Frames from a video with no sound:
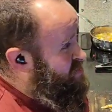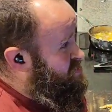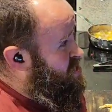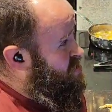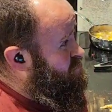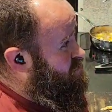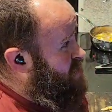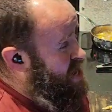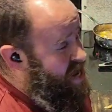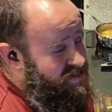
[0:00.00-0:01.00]
some
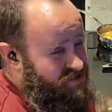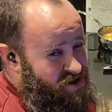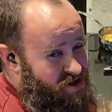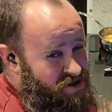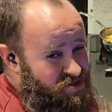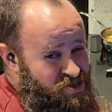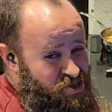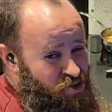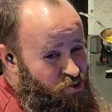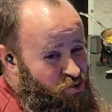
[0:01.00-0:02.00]
hot
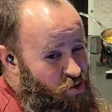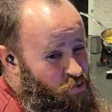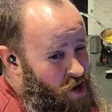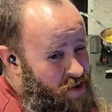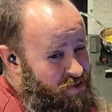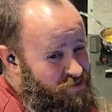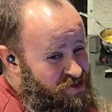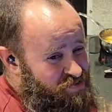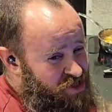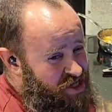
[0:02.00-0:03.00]
dogs to a ramen with
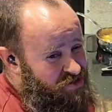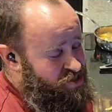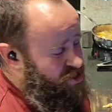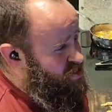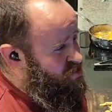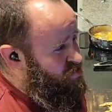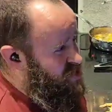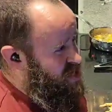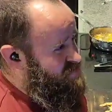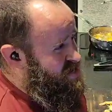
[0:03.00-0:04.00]
some cheddar cheese
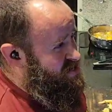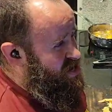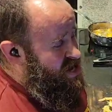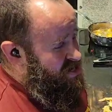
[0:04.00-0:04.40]
and make